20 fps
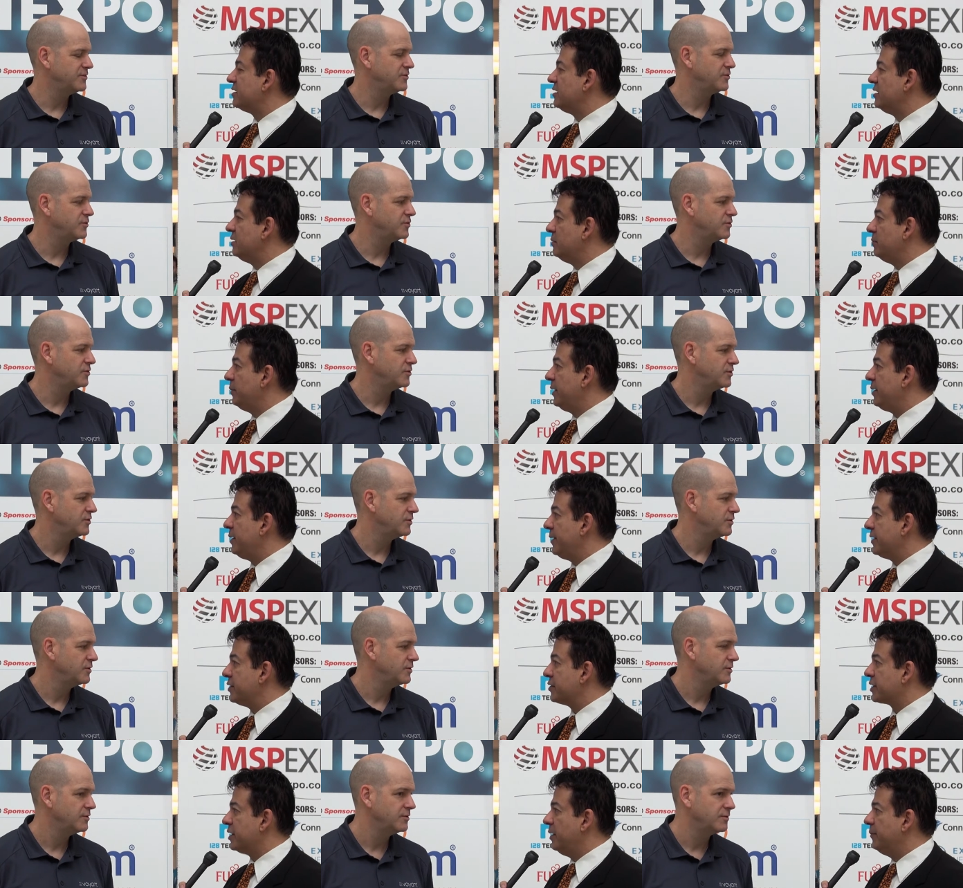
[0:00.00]
Speaker 1: a little bit about
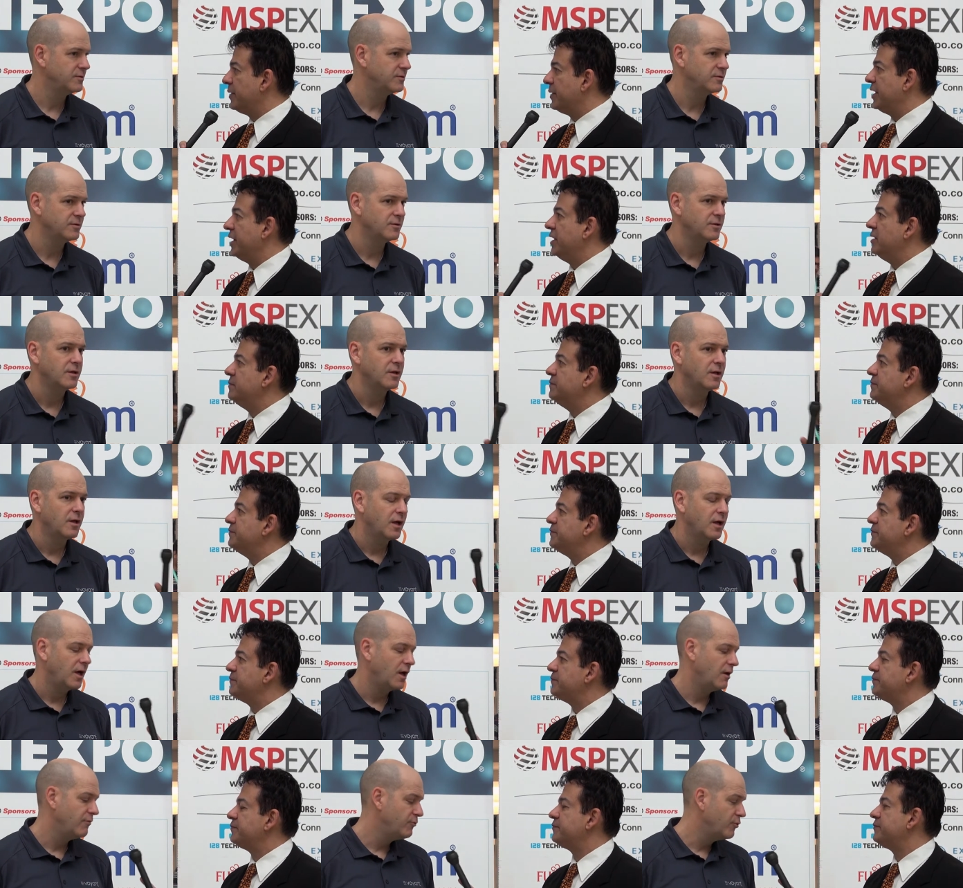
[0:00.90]
your company.
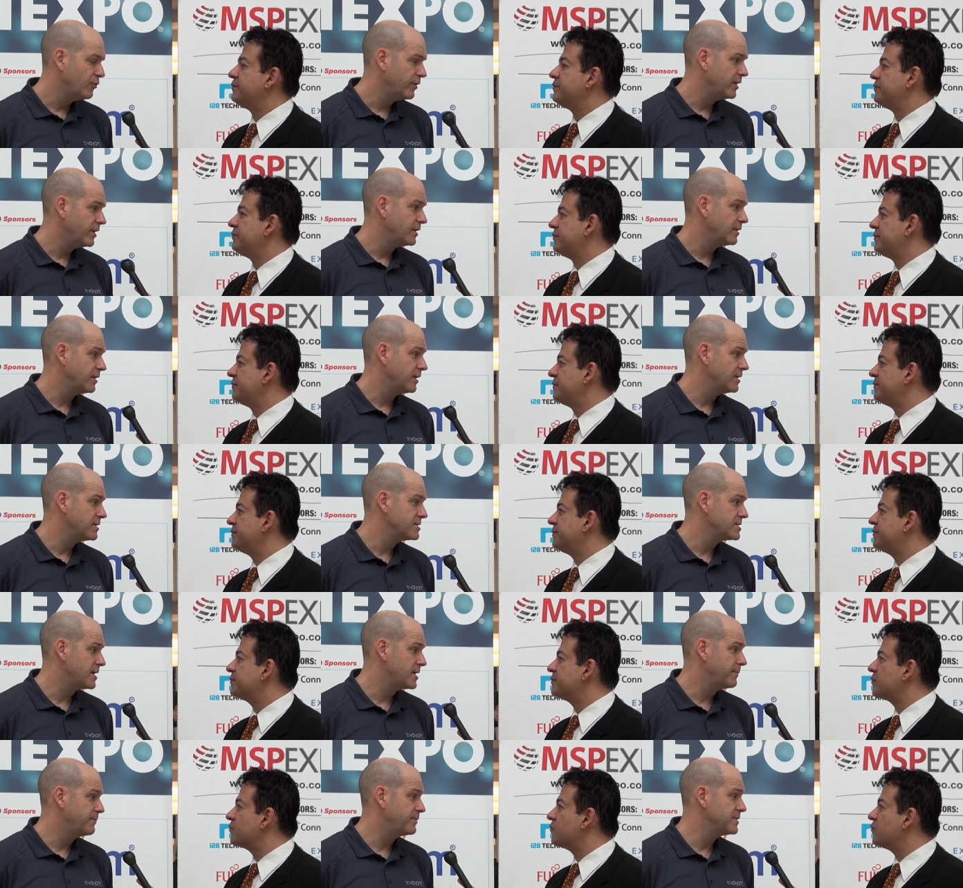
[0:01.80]
Speaker 2: Uh, Voyant is
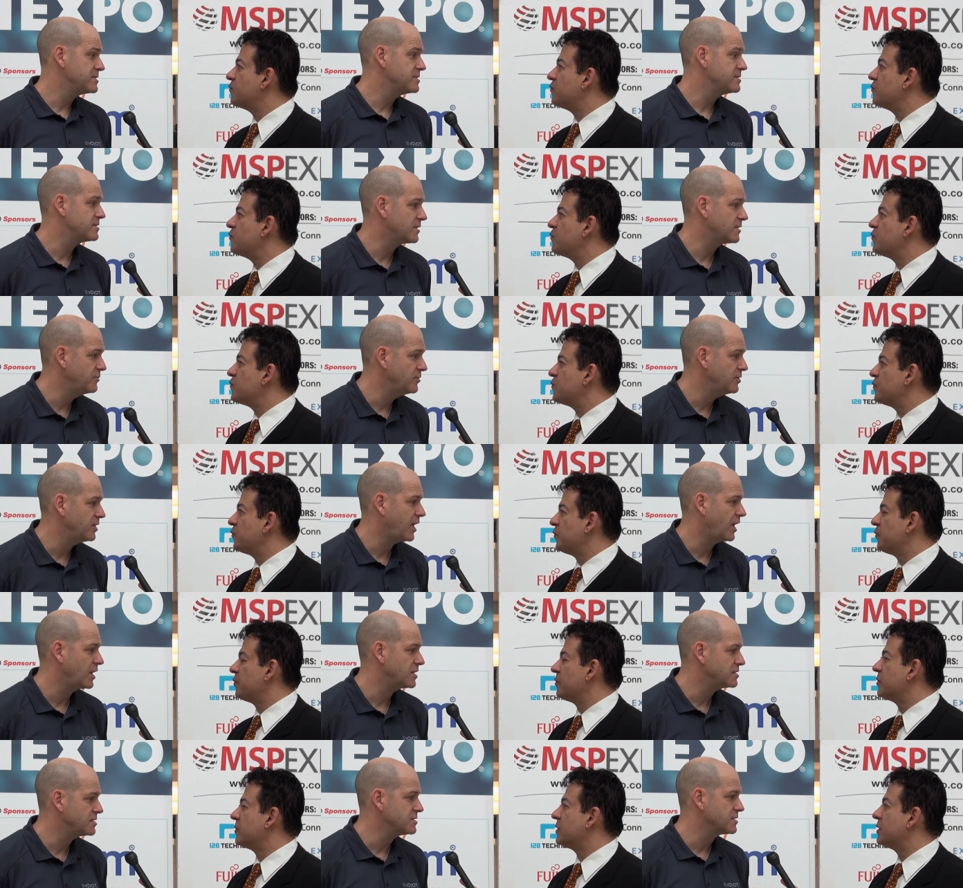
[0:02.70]
a business
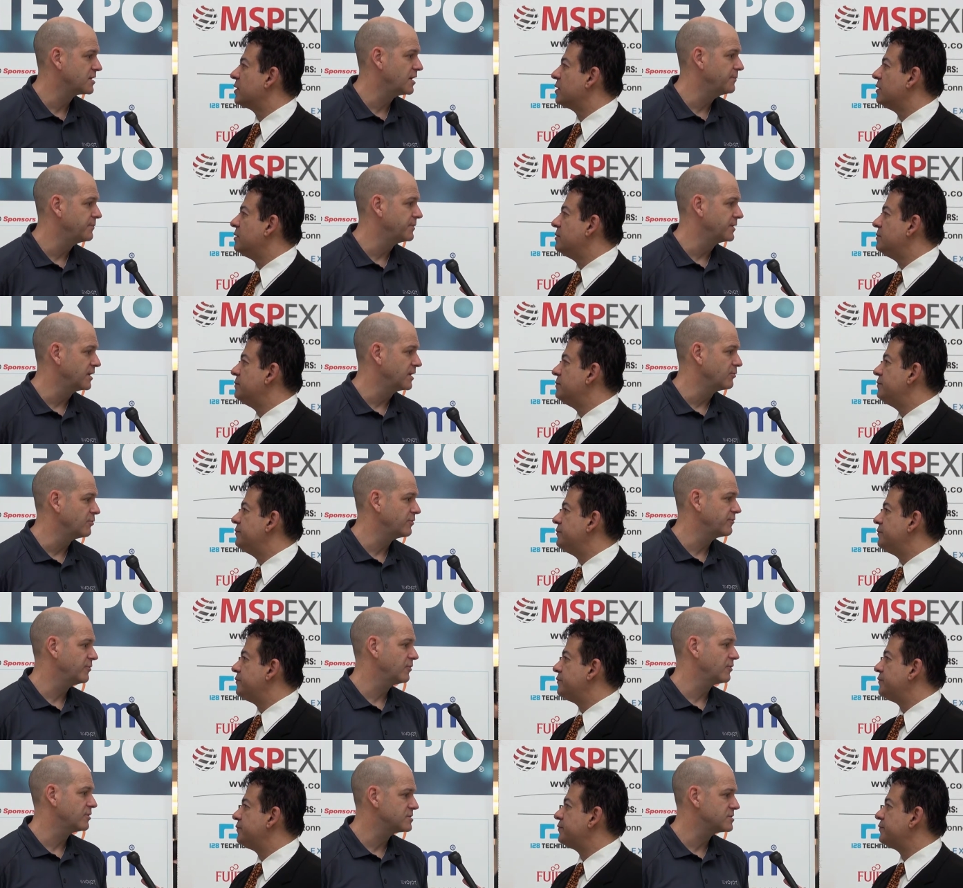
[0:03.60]
communications company. We
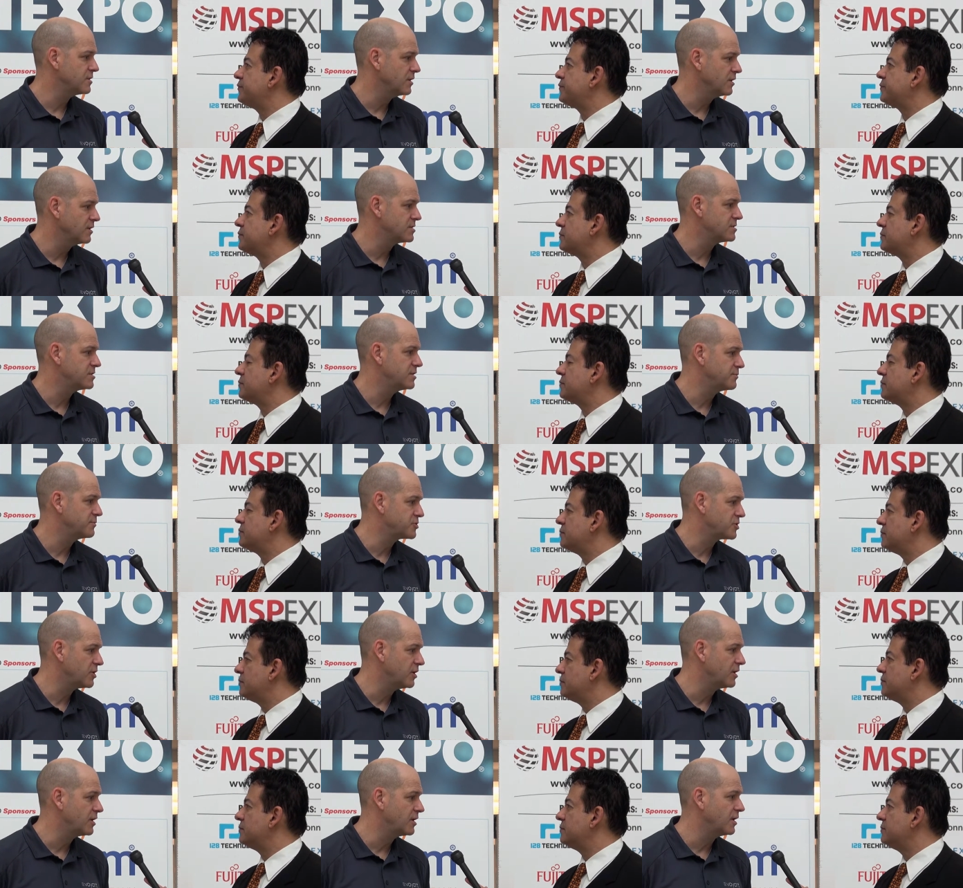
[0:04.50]
focus on SIP
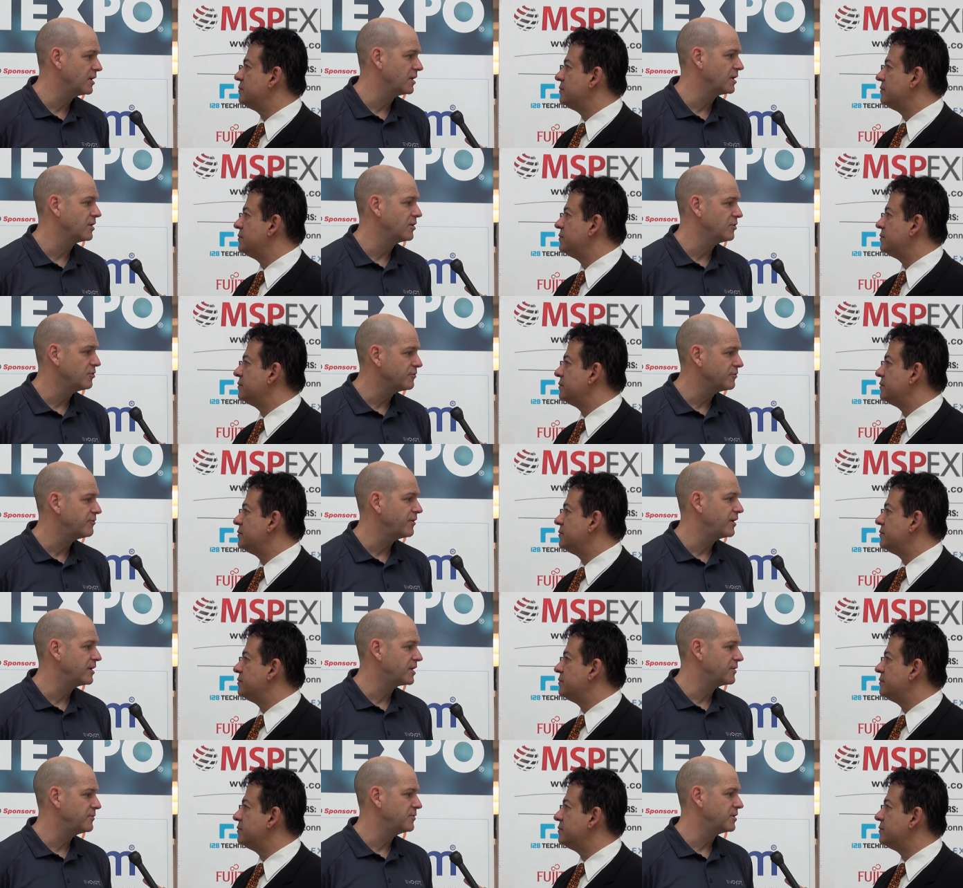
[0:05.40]
trunking,
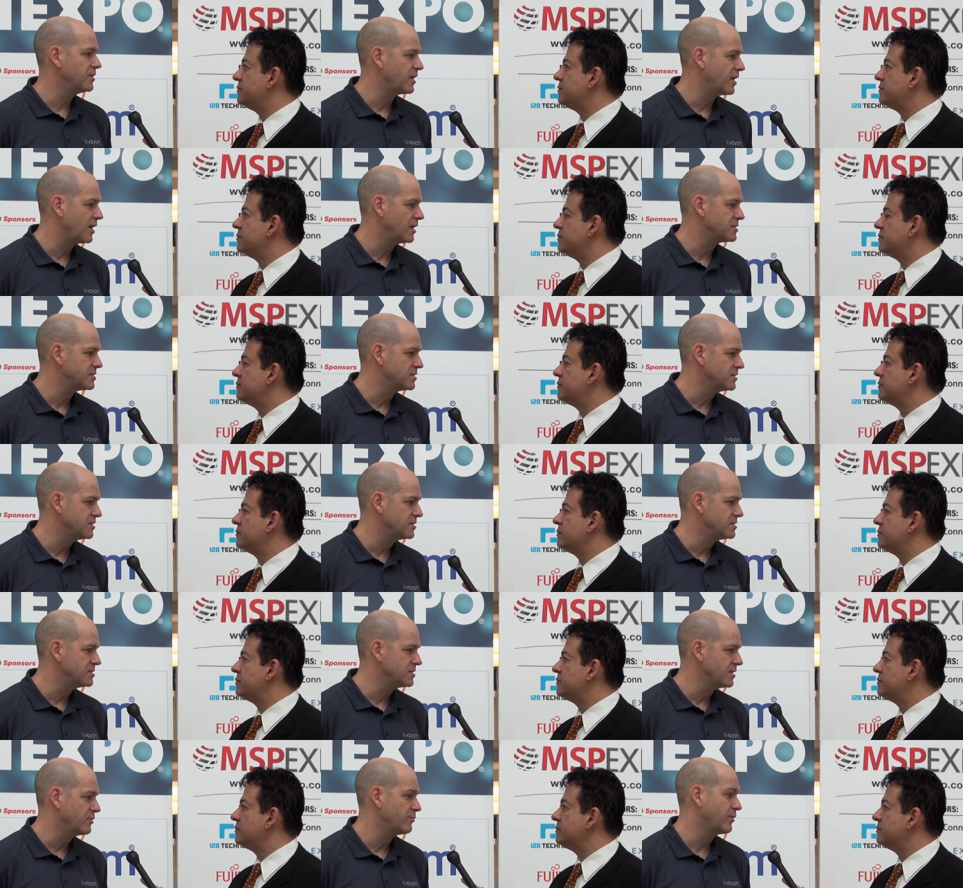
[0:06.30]
unified
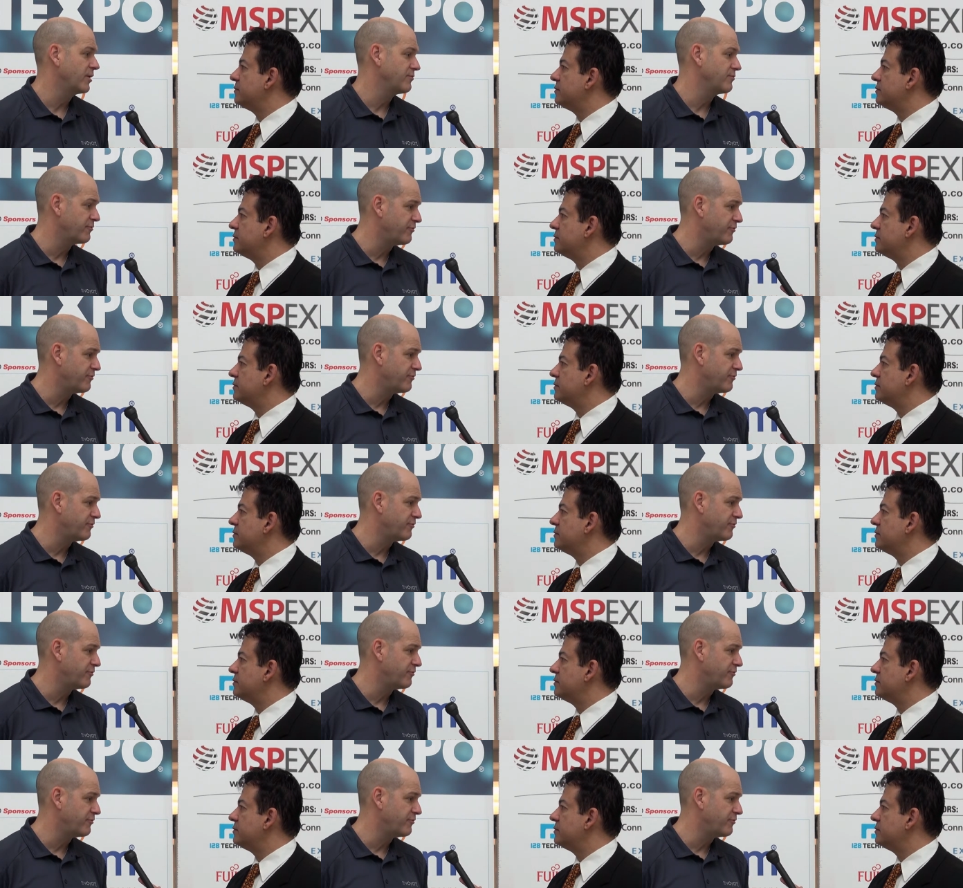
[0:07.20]
communications, and we have a